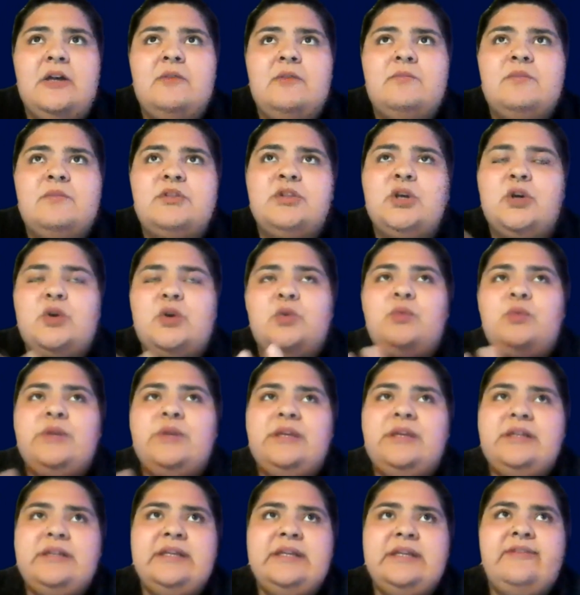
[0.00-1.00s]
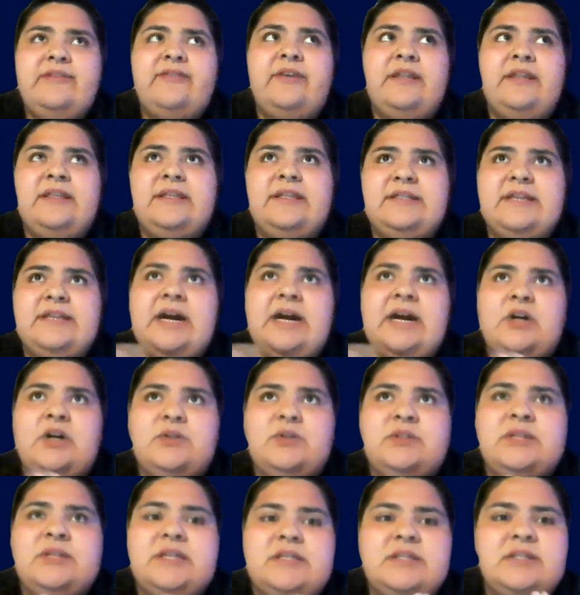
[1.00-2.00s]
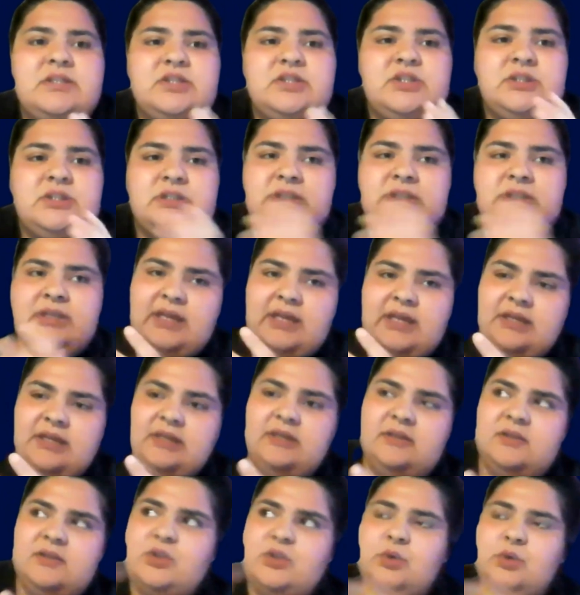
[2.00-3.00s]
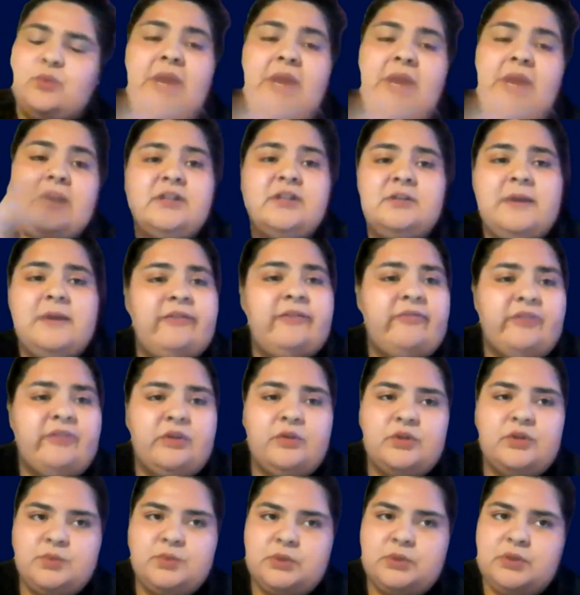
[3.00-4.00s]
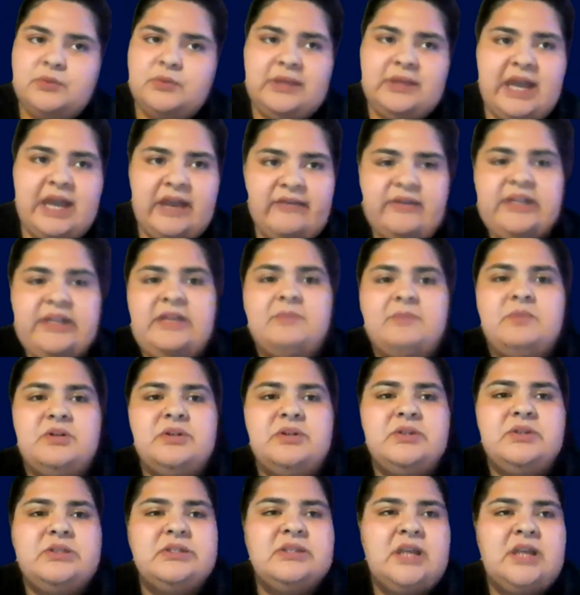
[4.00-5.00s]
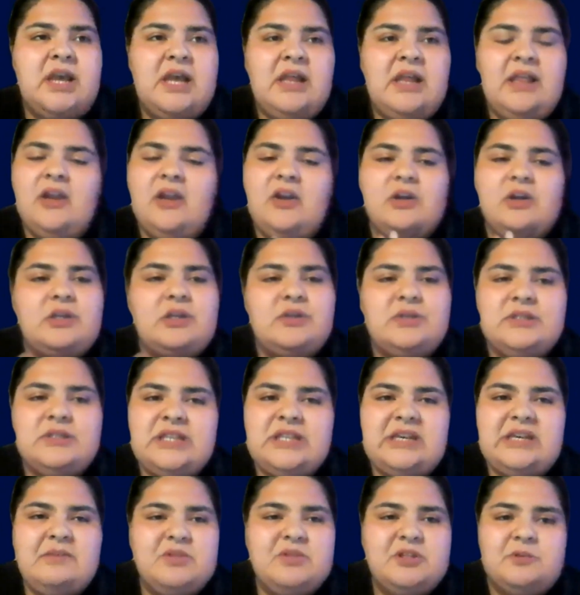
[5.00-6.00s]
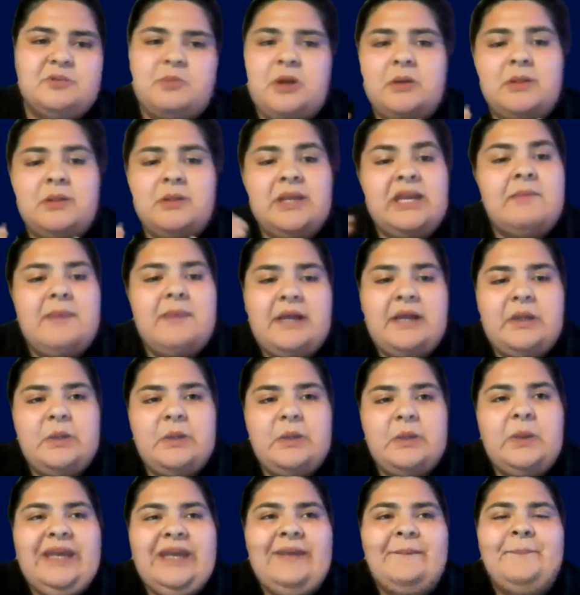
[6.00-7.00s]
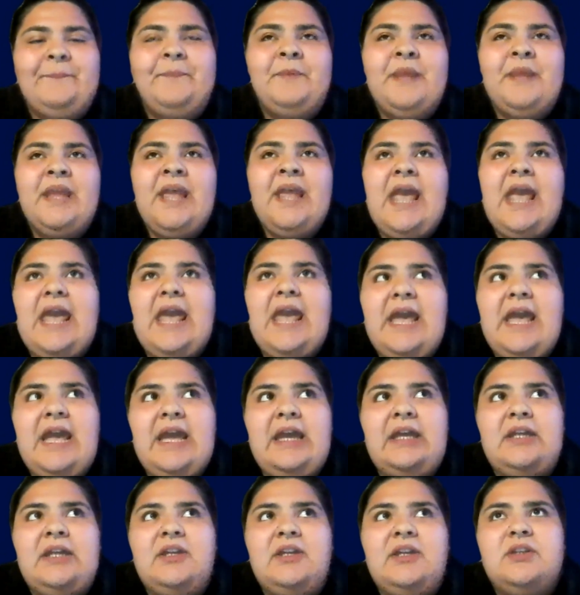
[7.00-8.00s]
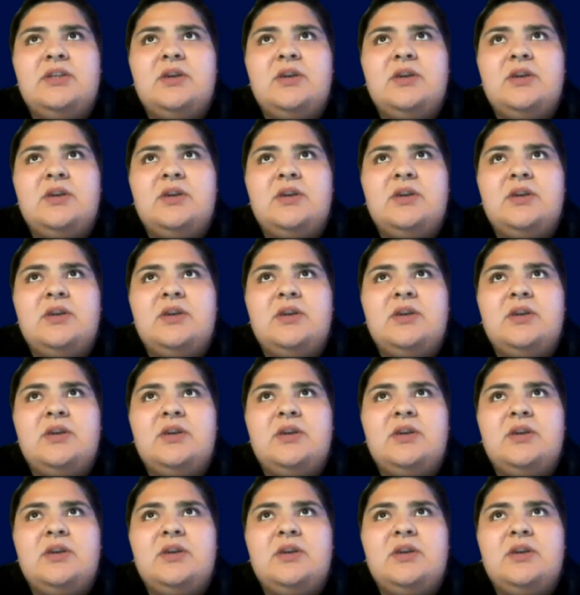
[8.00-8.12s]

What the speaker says: So we live in this house that's just like surrounded by fields. We don't really have neighbors. Like our closest neighbors are probably like a mile away. And